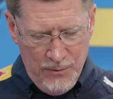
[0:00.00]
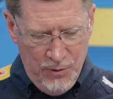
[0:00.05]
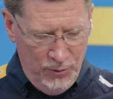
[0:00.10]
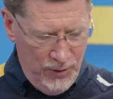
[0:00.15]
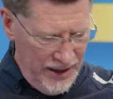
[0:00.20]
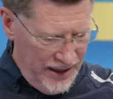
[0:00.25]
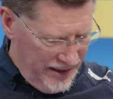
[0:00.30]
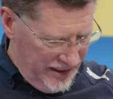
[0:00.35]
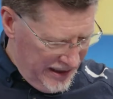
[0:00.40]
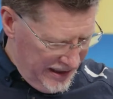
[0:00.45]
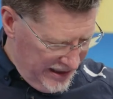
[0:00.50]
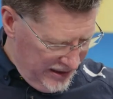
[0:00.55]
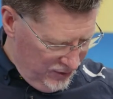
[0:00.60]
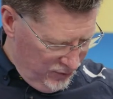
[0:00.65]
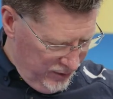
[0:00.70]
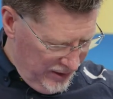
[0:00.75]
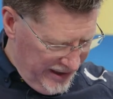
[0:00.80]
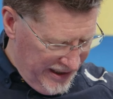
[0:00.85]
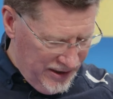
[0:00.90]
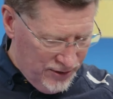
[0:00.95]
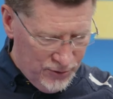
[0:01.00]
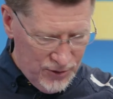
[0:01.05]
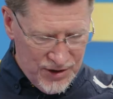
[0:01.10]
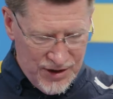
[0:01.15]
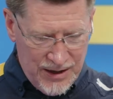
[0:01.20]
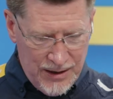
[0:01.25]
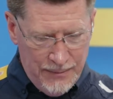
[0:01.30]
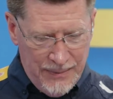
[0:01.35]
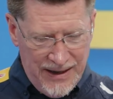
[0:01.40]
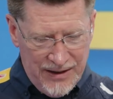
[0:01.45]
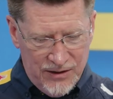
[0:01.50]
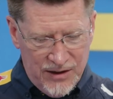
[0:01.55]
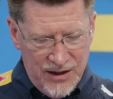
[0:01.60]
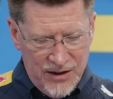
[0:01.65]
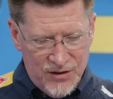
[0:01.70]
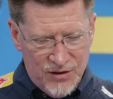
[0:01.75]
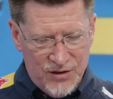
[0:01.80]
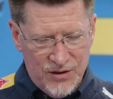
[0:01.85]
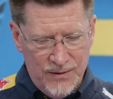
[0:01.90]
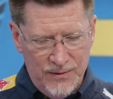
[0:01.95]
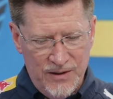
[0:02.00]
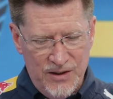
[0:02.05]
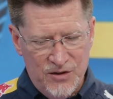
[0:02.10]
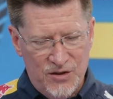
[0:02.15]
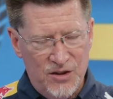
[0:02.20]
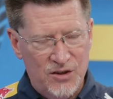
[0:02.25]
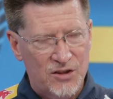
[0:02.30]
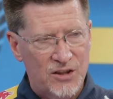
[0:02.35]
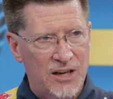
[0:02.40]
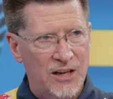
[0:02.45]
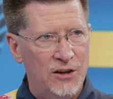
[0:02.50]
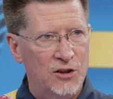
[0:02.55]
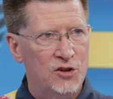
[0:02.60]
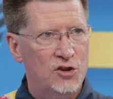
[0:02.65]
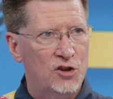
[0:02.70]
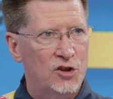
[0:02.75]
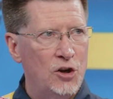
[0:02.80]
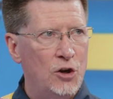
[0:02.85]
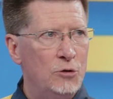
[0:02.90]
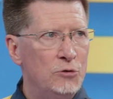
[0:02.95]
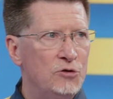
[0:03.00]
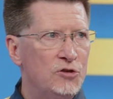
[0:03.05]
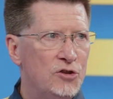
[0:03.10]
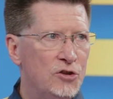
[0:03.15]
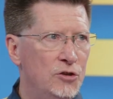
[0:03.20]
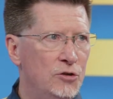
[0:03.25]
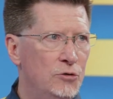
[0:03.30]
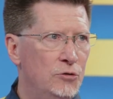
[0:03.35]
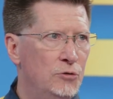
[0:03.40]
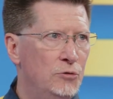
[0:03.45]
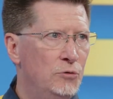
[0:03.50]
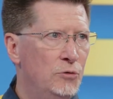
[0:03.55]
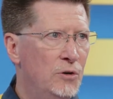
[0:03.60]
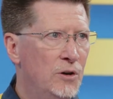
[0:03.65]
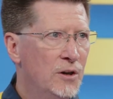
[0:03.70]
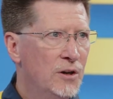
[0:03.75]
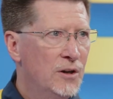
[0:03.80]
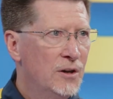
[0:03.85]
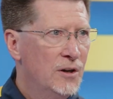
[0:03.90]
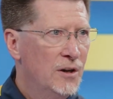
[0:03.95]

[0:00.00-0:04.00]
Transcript: But what I think is really interesting about this is this kind of shows you